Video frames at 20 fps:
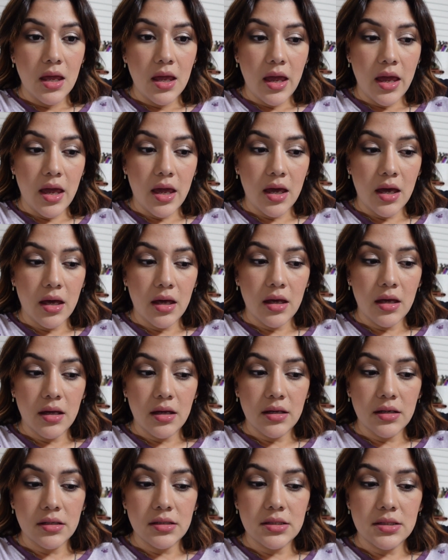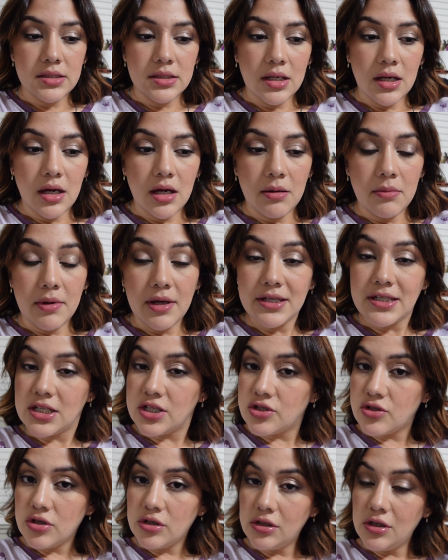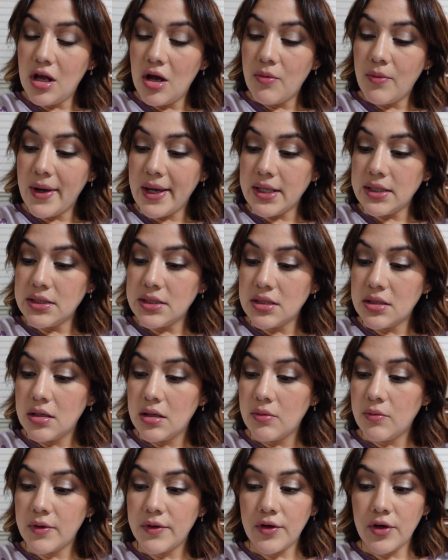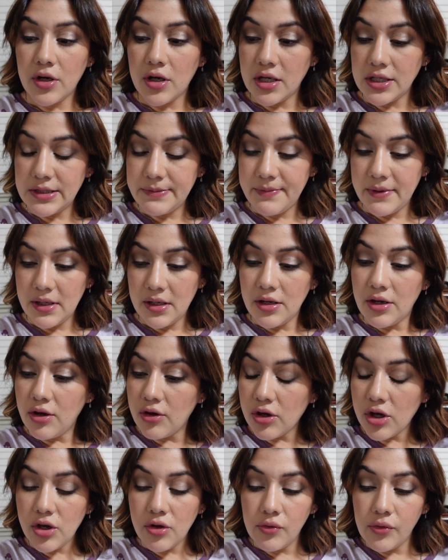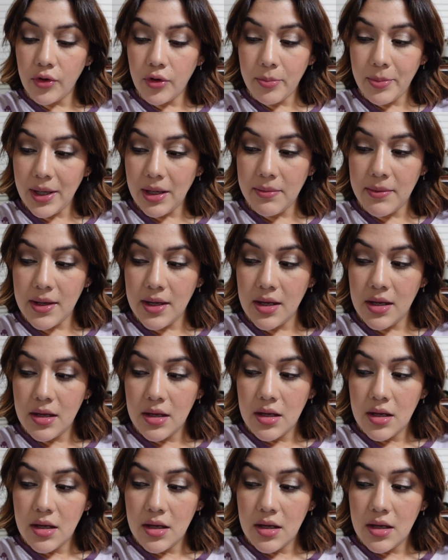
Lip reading: And my sister-in-law went with her husband and her cute little baby.